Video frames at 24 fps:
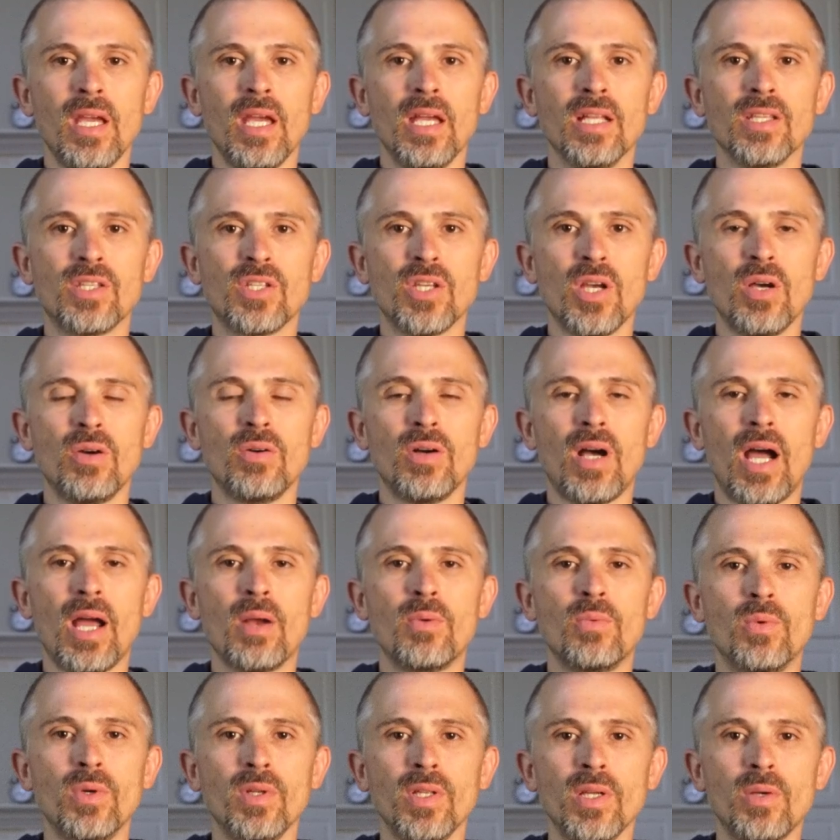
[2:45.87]
And so I
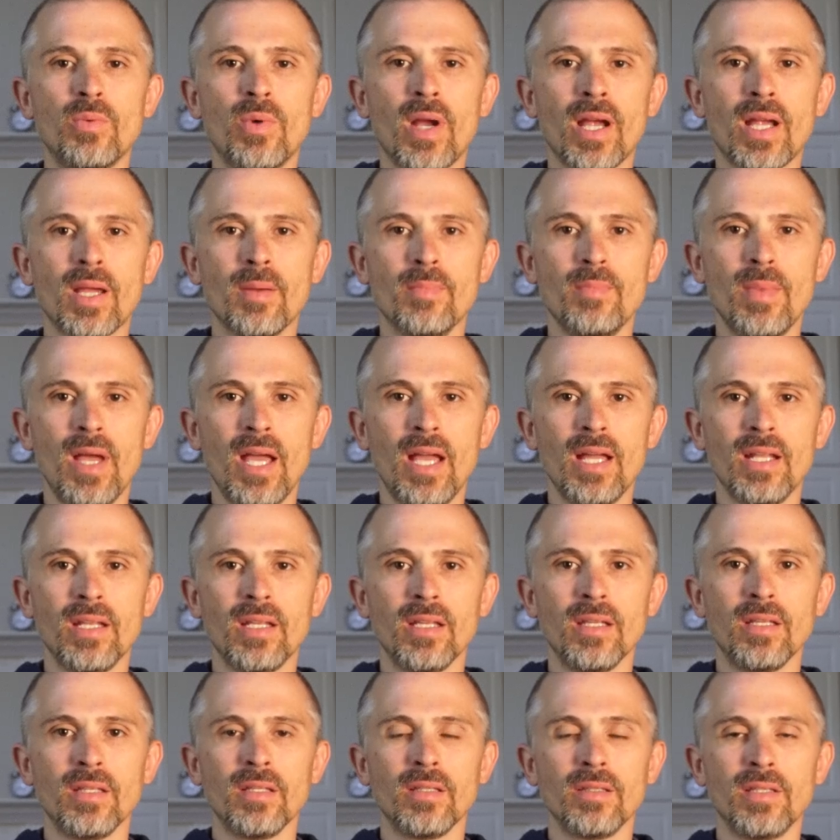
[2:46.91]
really
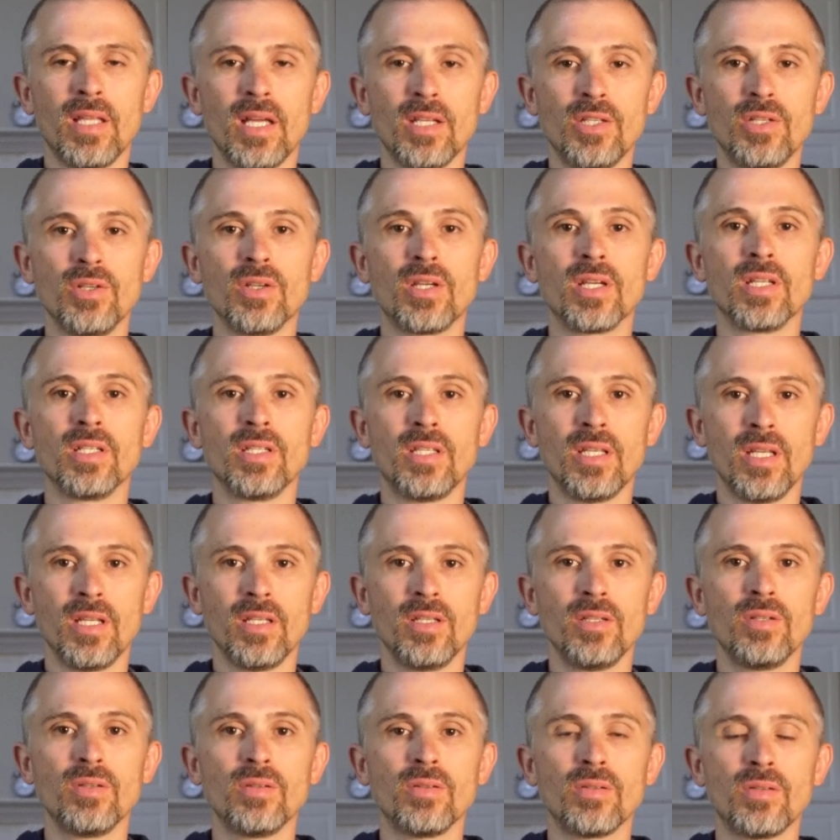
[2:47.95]
recommend that you
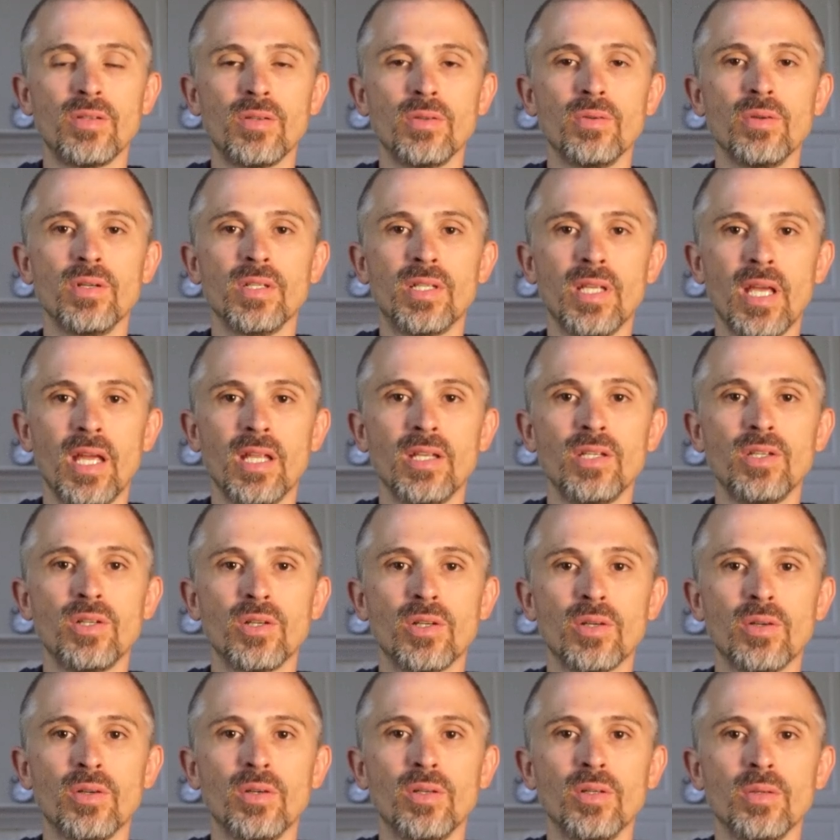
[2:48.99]
continue to attend your
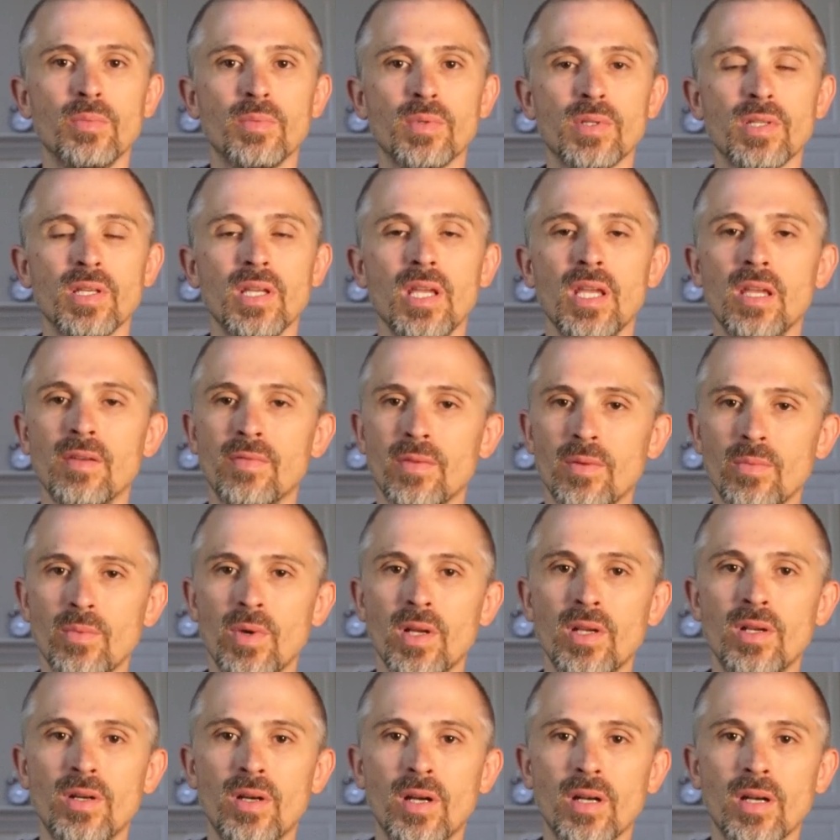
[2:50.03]
groups, even
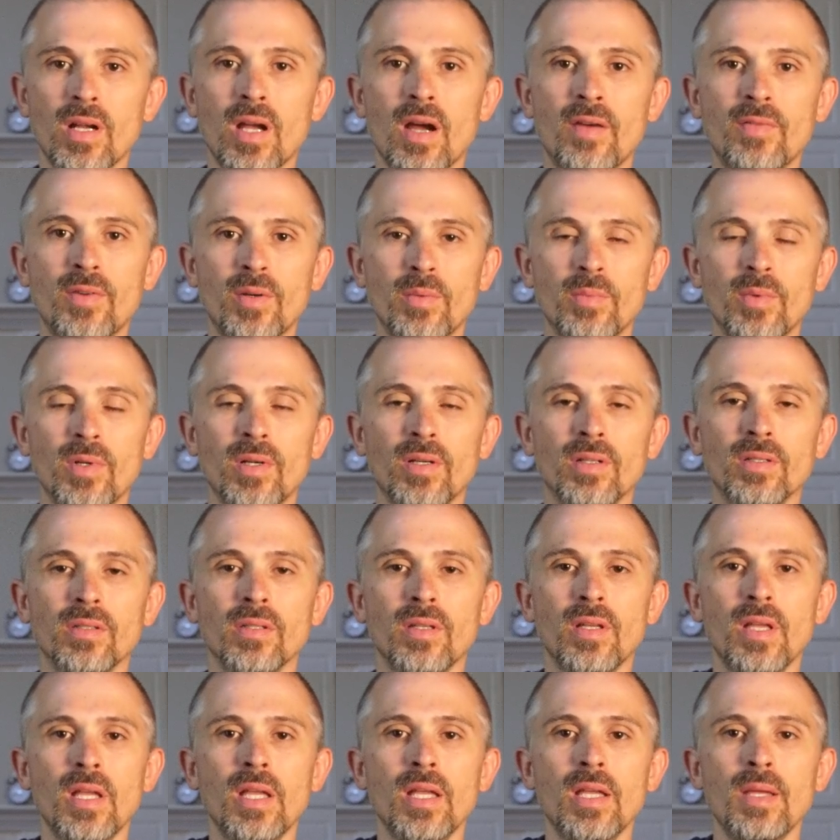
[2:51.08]
when you're uncomfortable,
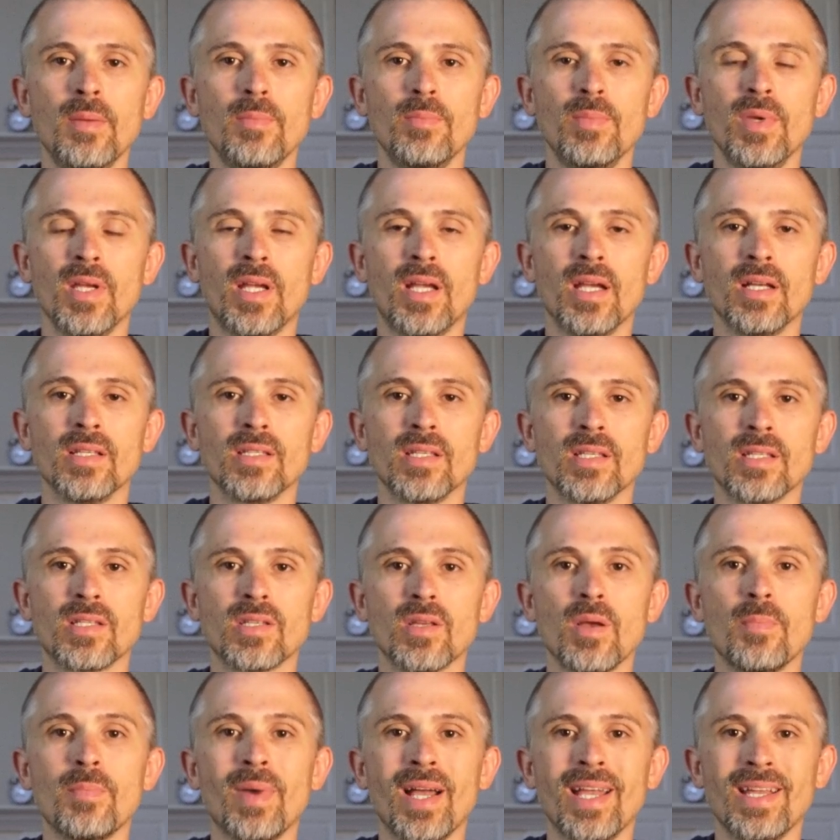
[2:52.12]
because it's
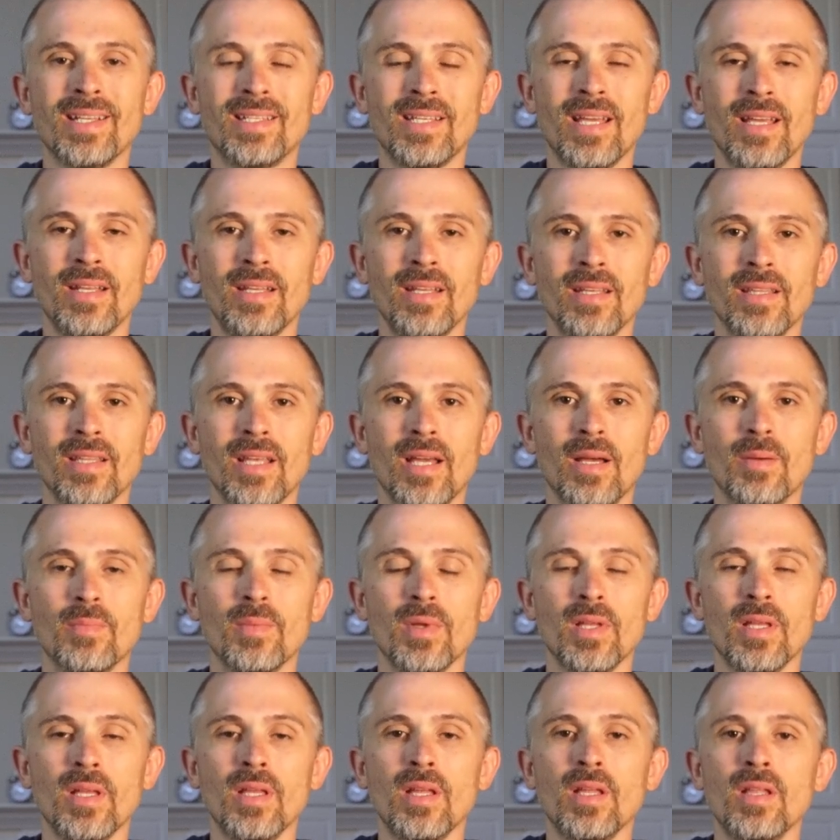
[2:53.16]
by attending
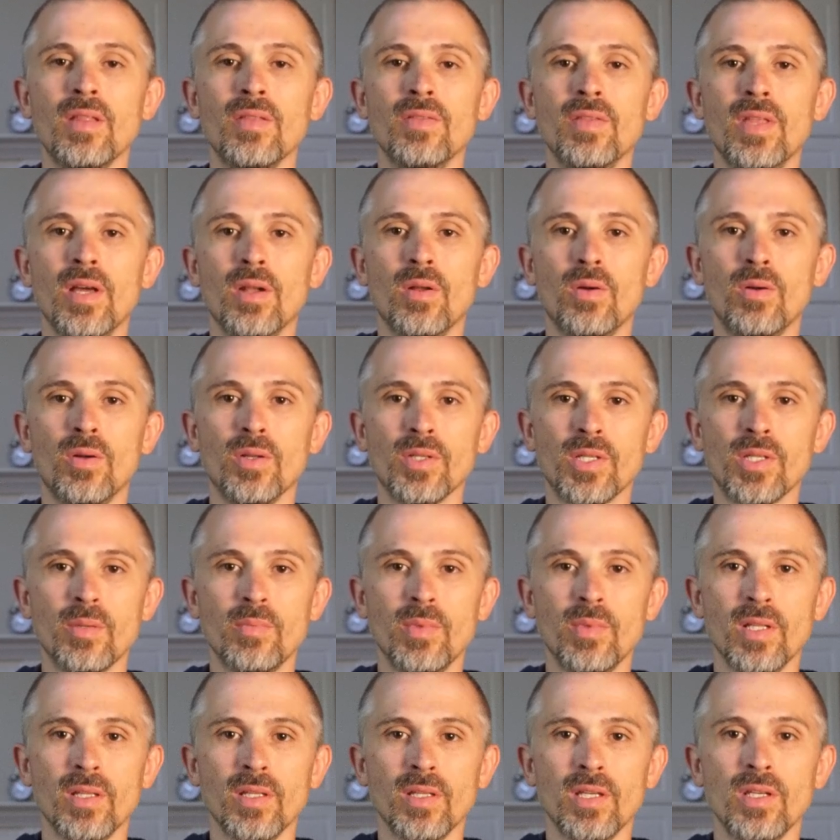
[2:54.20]
them that
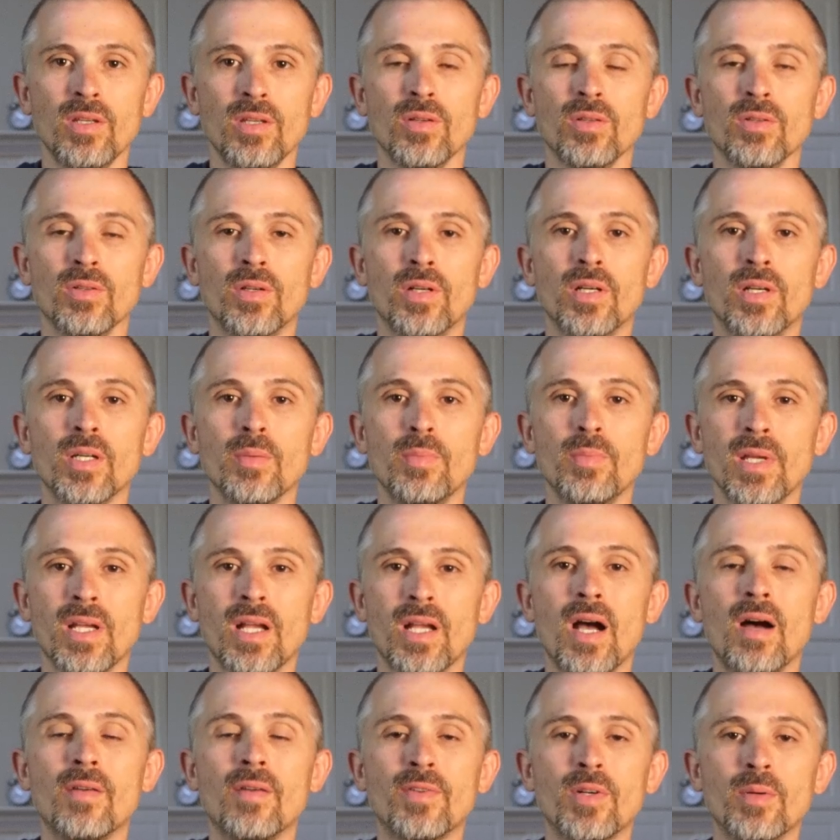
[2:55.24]
ultimately you'll learn to be
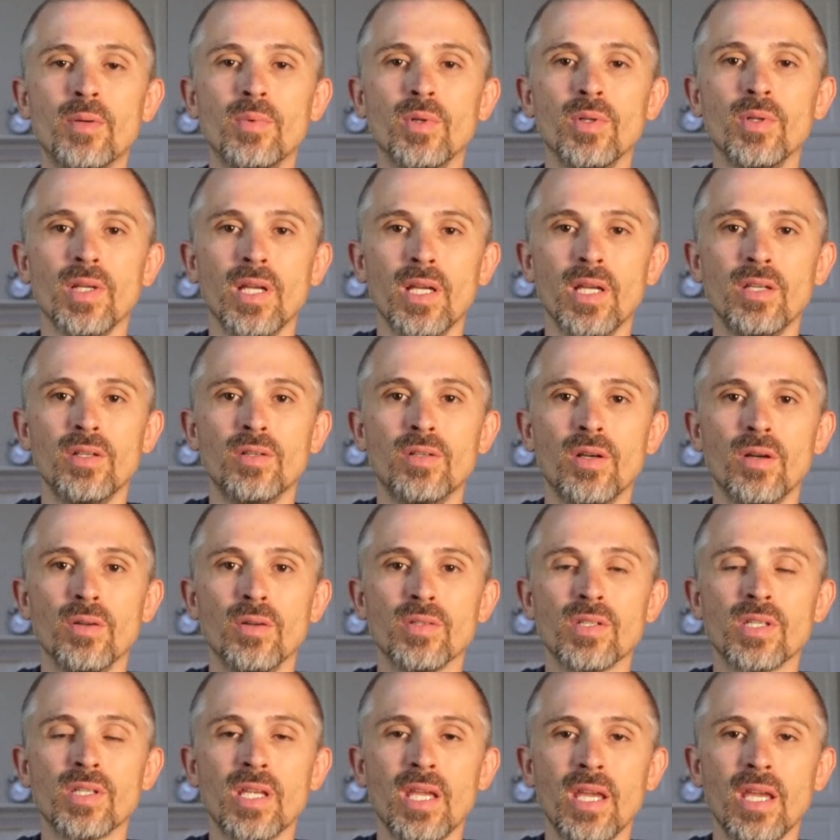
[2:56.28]
comfortable in your own
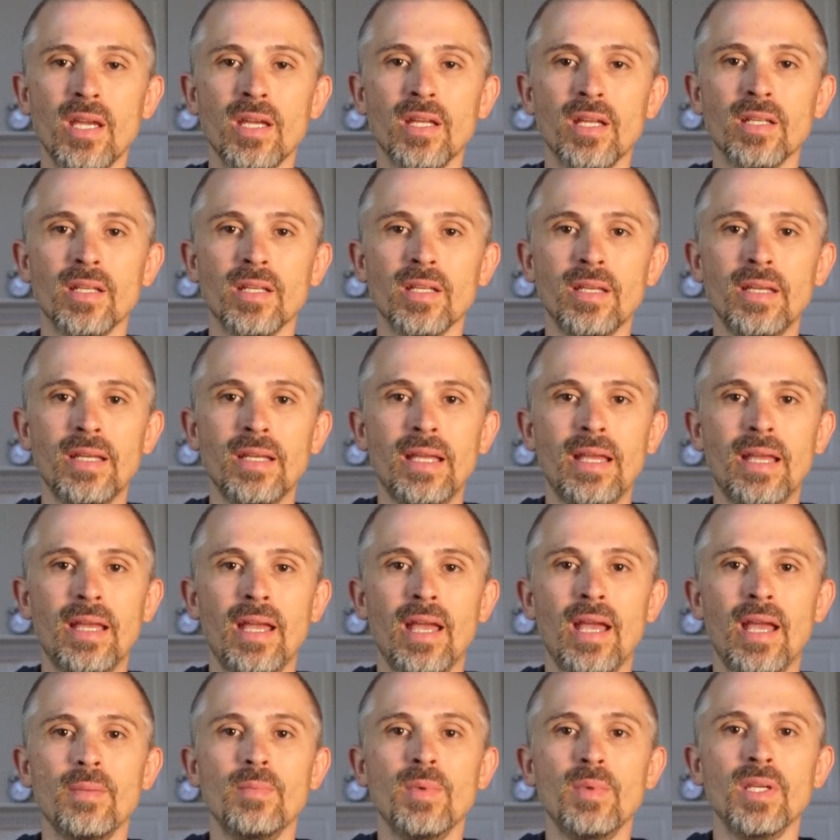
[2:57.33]
skin
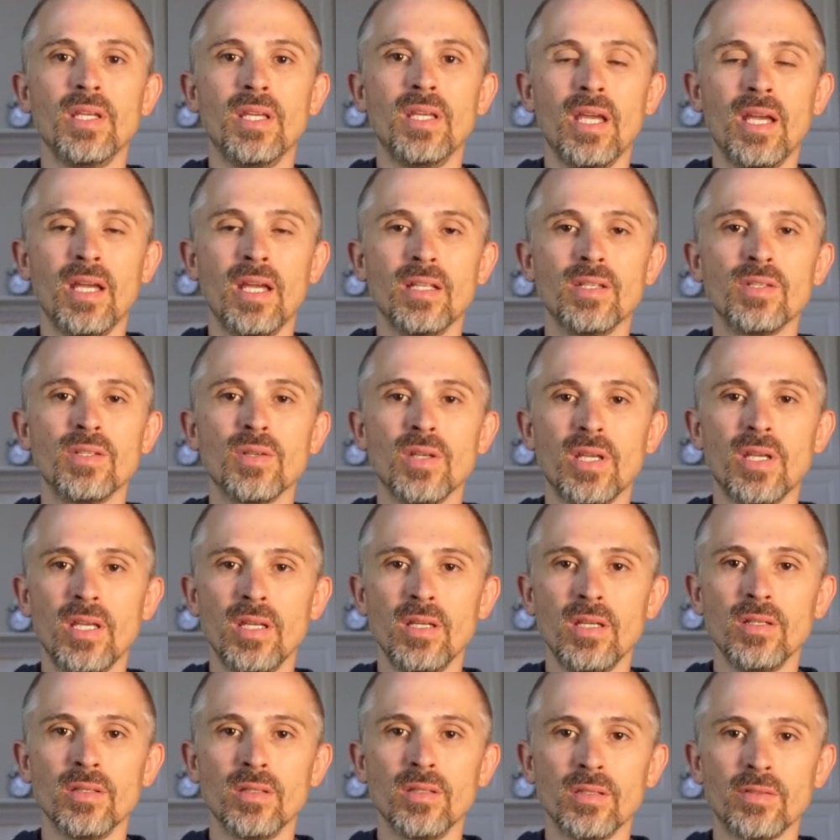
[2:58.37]
and begin to
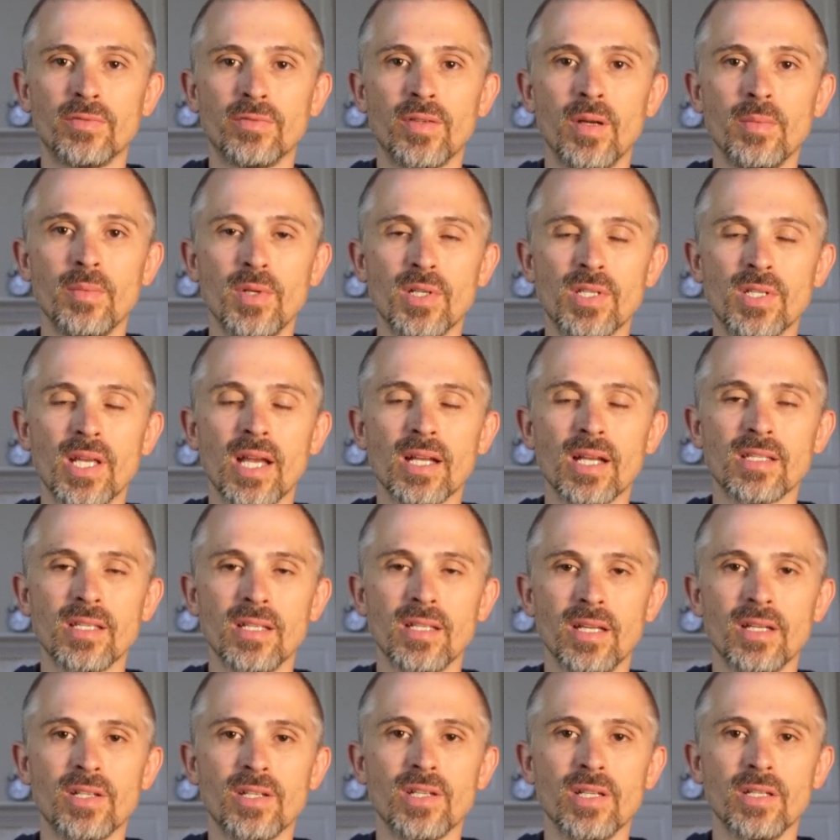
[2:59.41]
heal from your sex
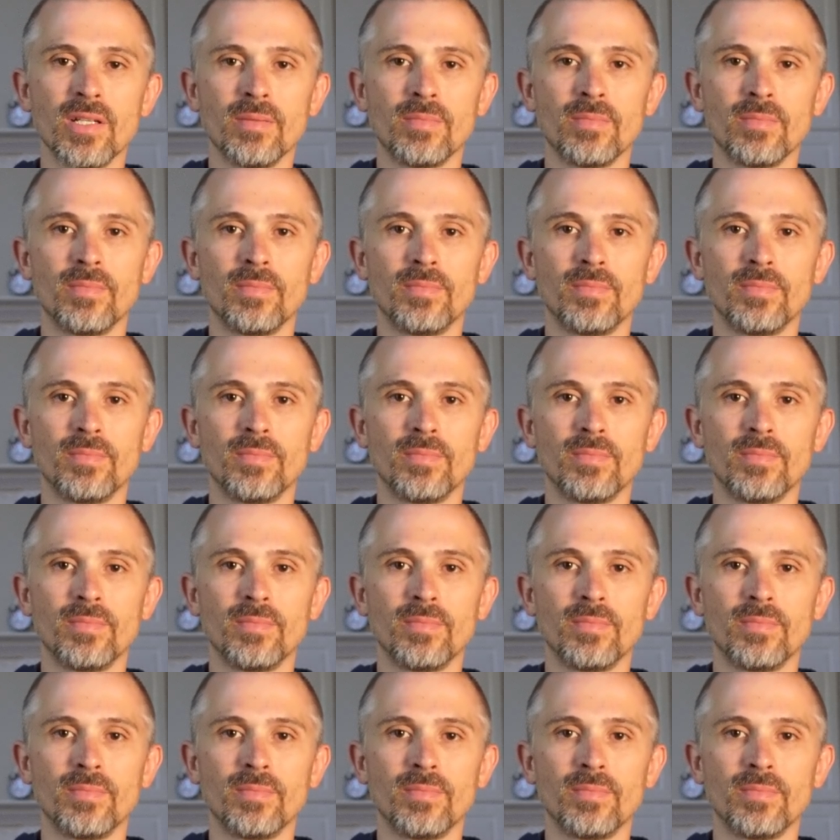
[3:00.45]
addiction.